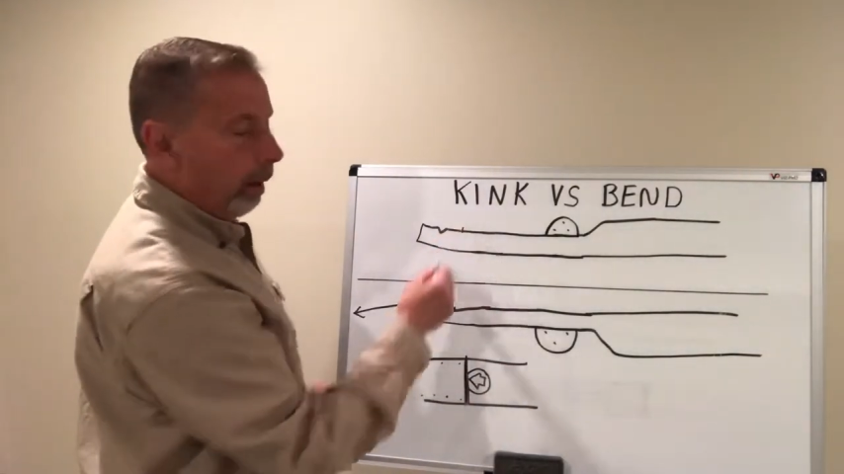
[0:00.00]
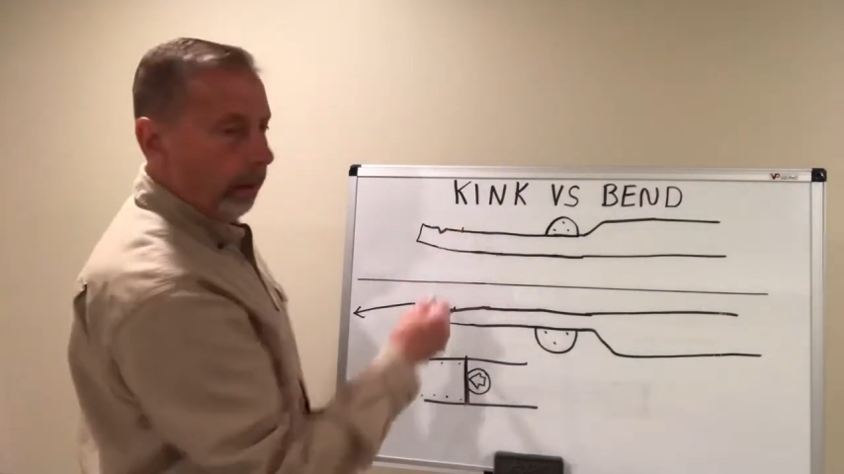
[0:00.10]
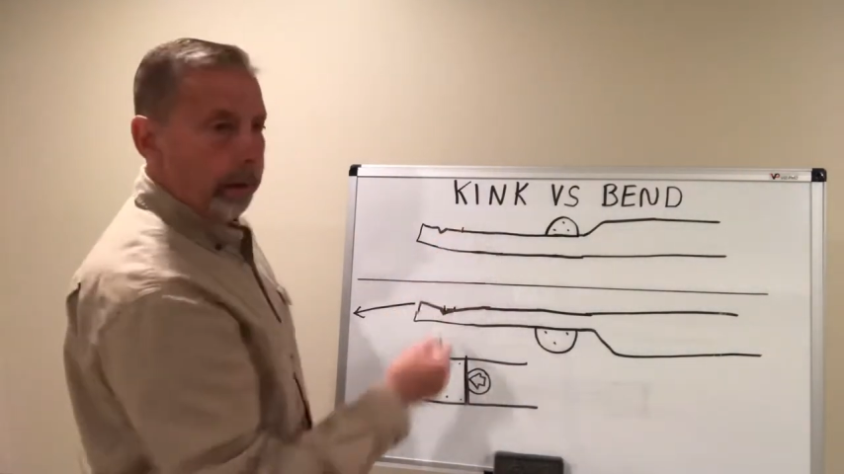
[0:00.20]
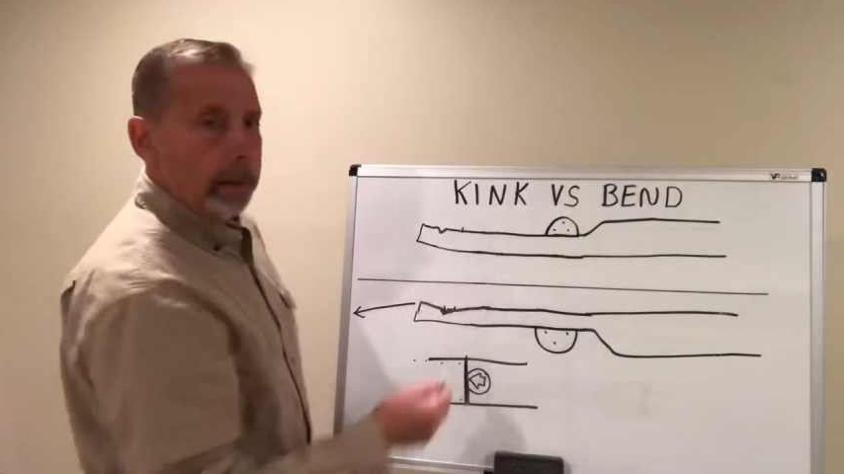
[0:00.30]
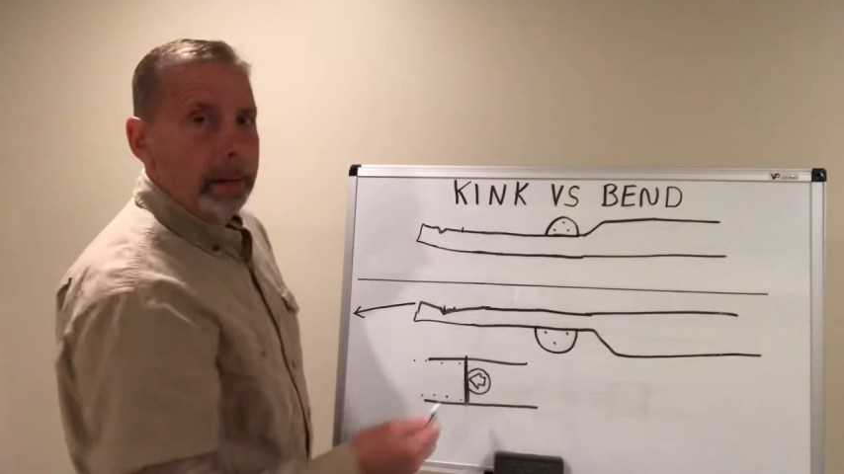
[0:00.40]

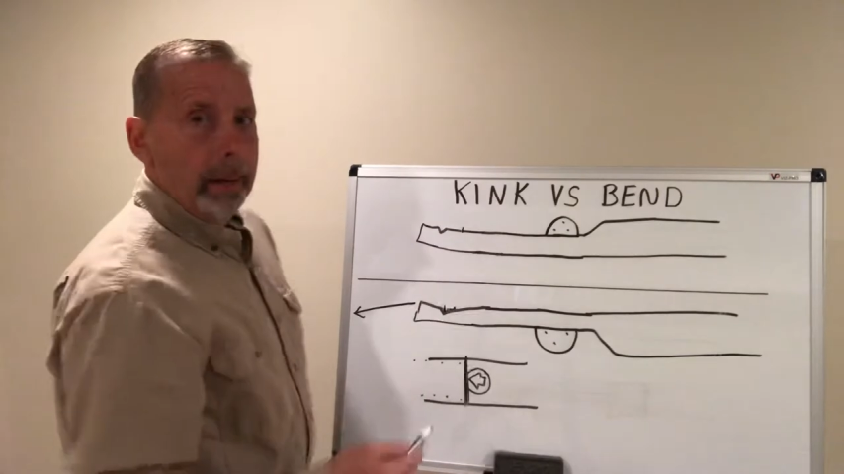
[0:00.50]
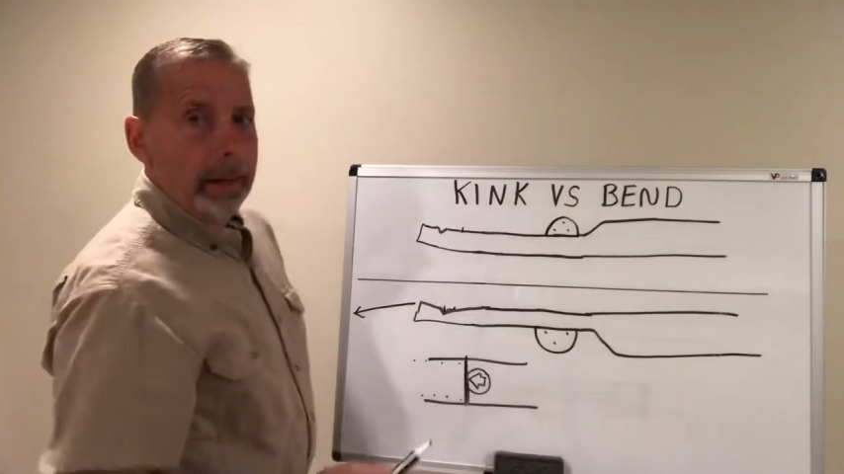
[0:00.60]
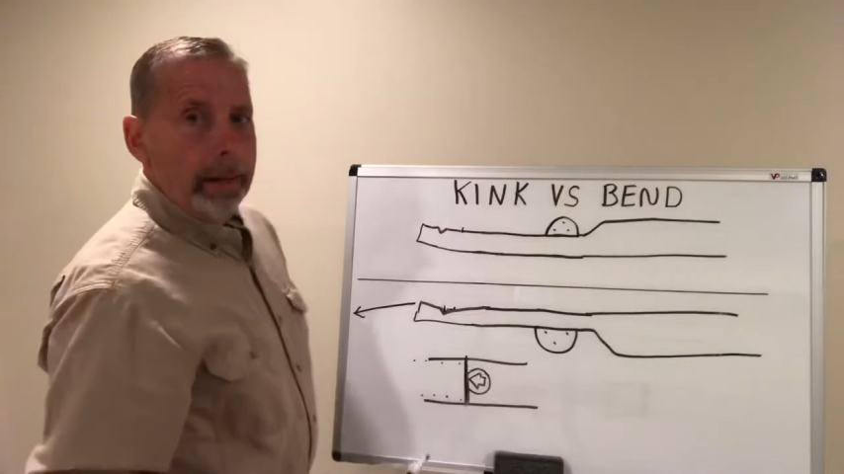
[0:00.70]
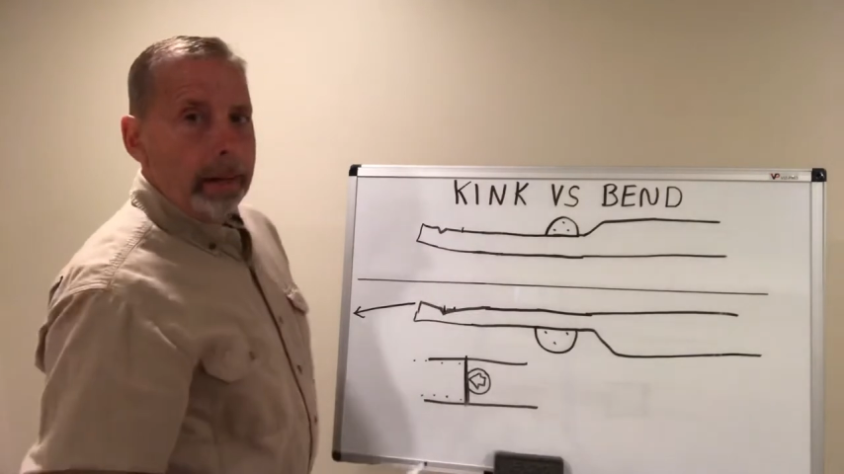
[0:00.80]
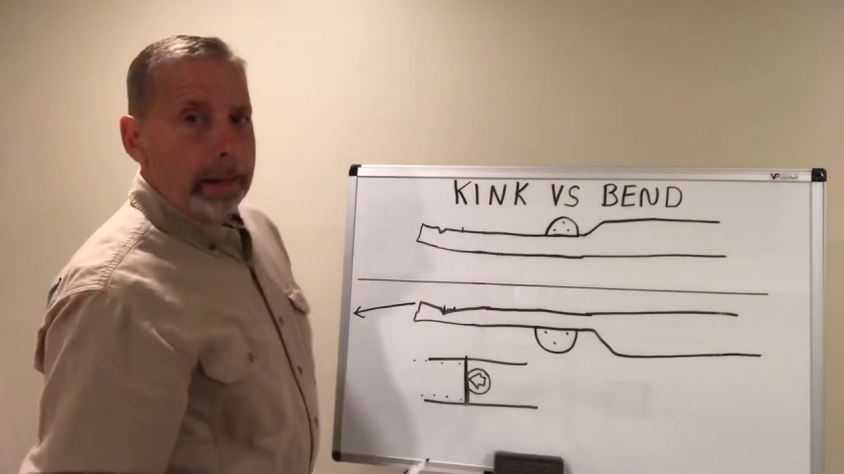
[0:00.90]
here.
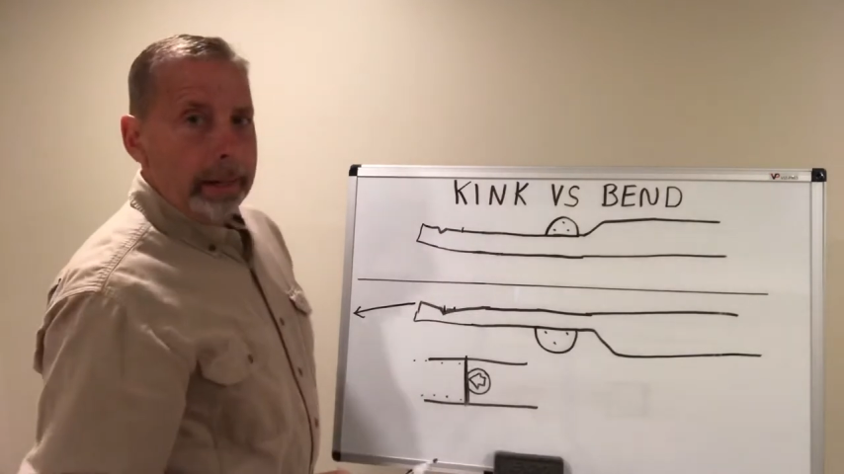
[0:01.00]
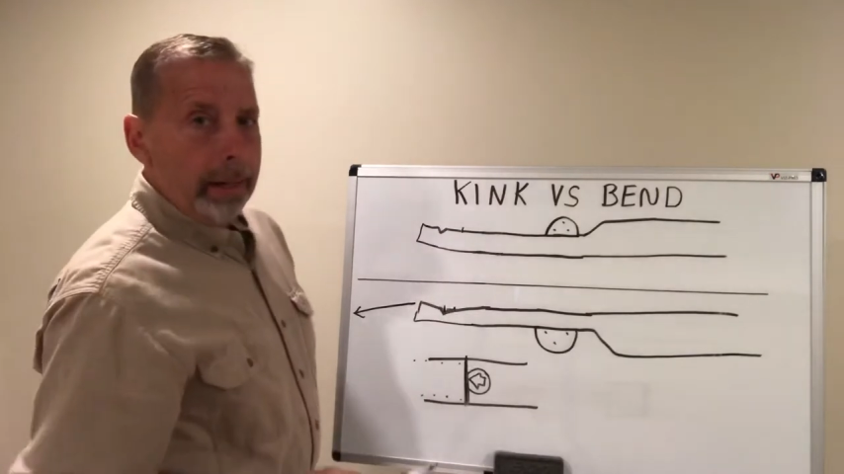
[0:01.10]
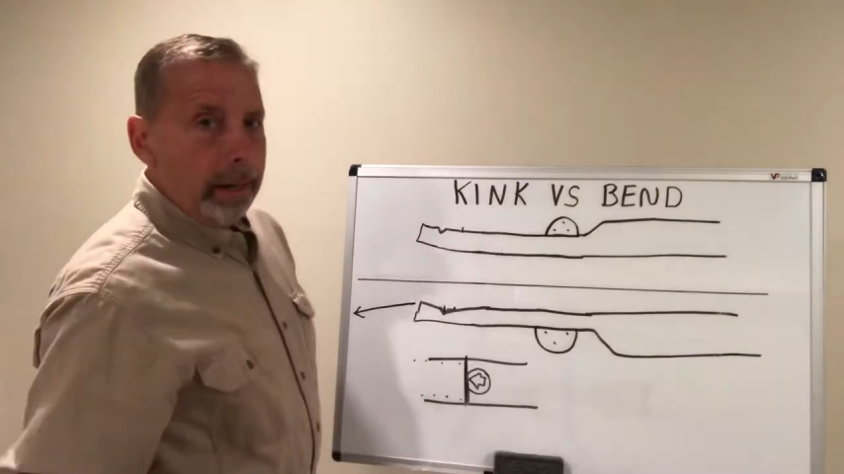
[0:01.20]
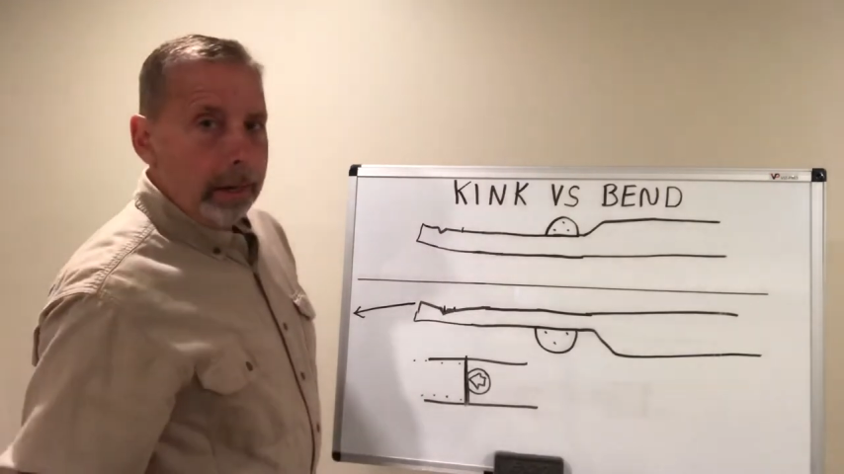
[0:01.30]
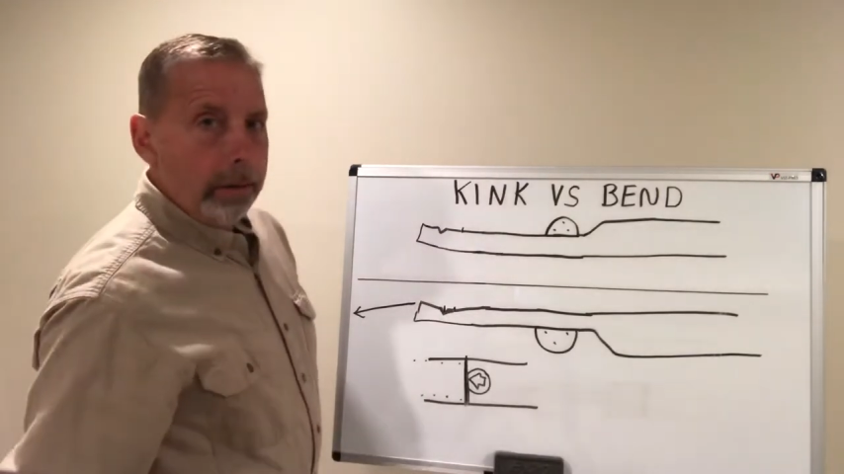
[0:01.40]

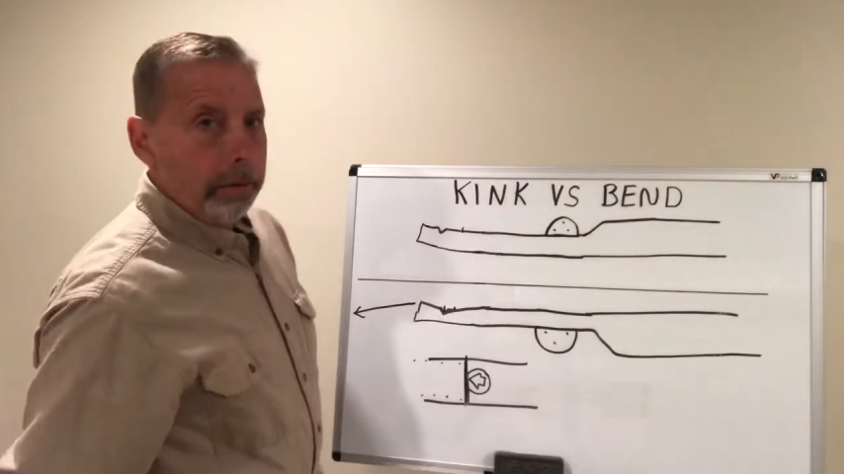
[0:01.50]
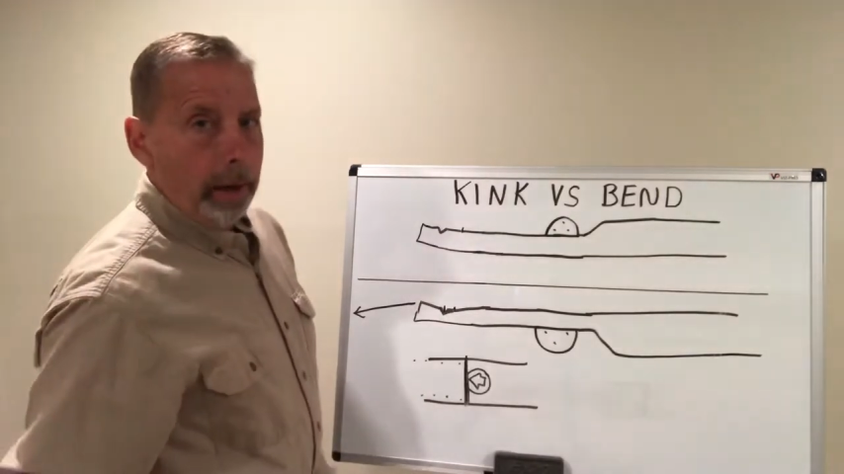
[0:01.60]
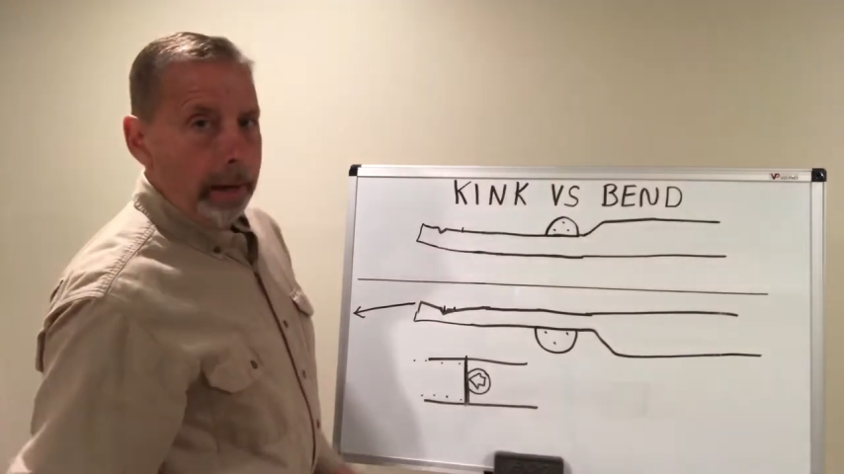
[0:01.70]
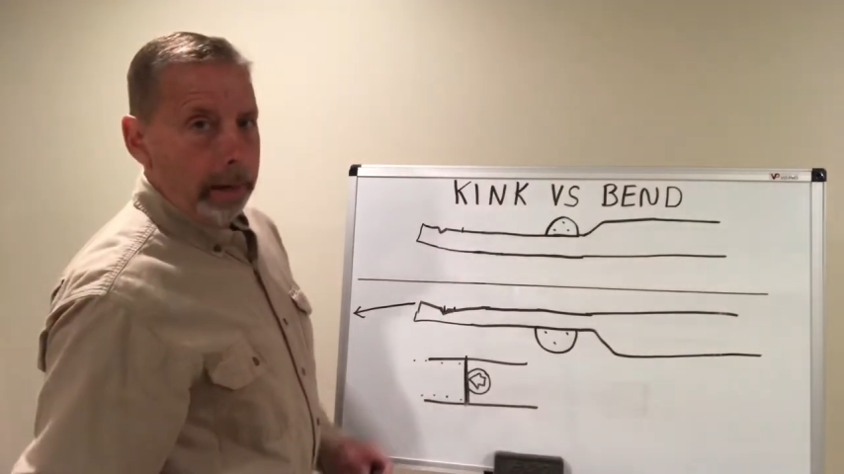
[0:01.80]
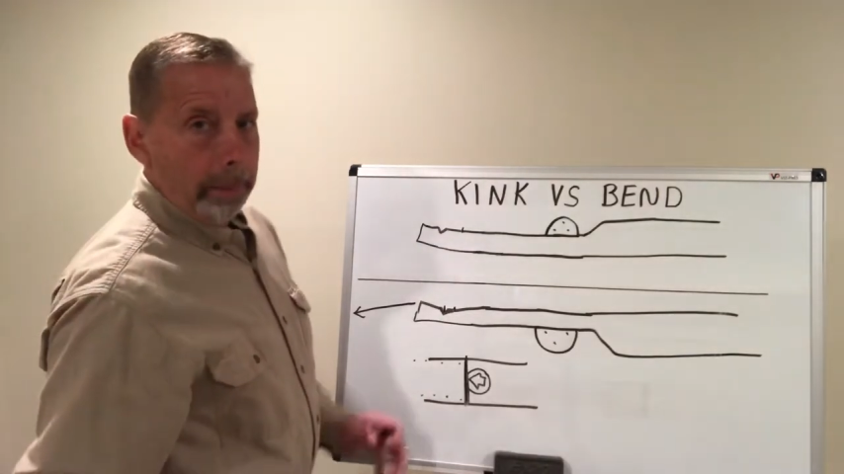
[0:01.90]
Get it in
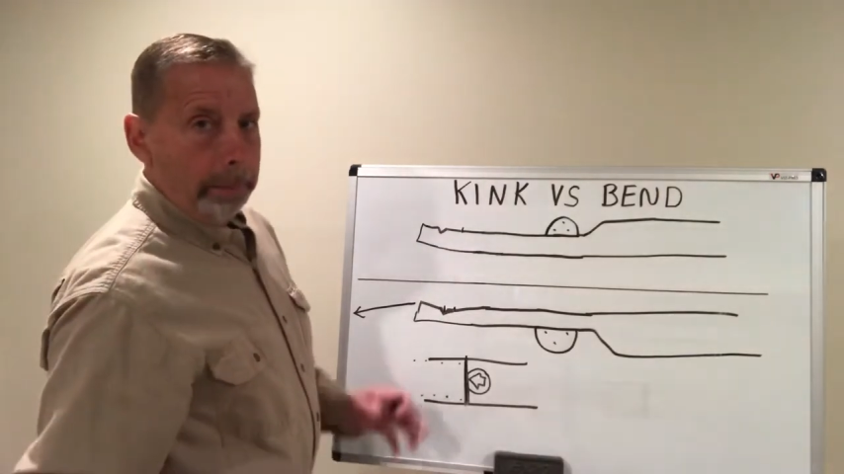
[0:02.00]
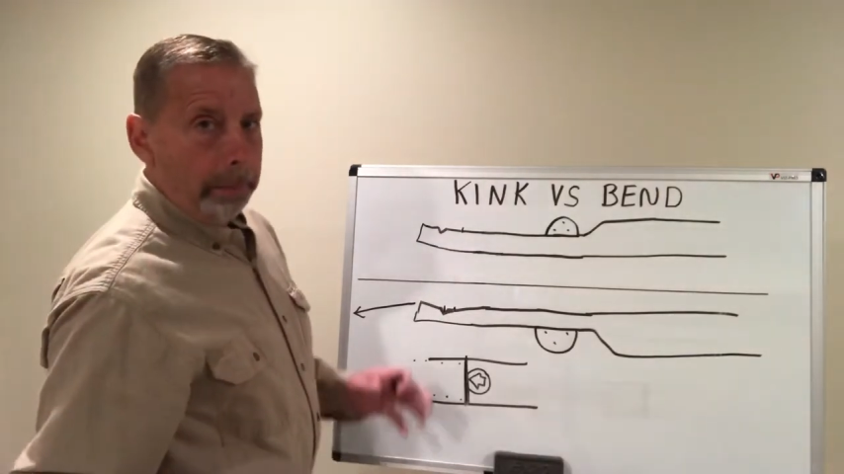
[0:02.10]
writing.